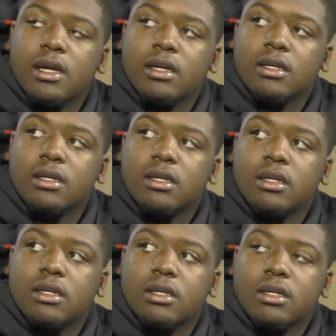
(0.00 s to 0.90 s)
yeah. used to them. You
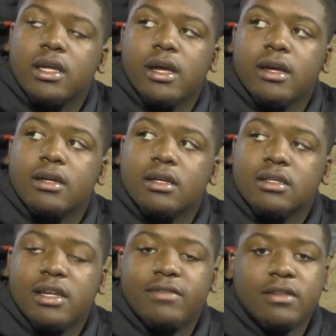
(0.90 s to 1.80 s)
know what I mean, Jamarco?
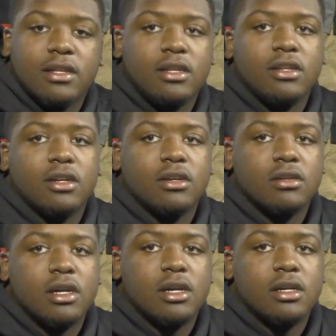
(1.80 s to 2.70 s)
Yeah, definitely. You know,
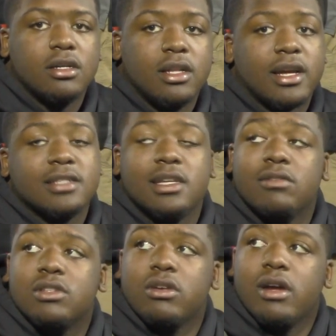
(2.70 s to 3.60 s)
uh, like I said, it
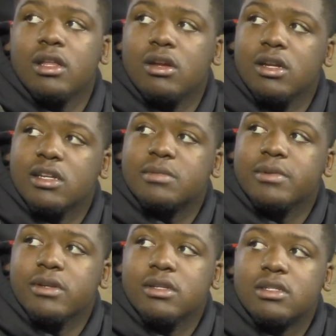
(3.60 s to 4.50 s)
was a great learning
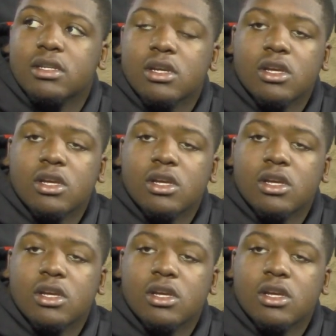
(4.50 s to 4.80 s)
experience.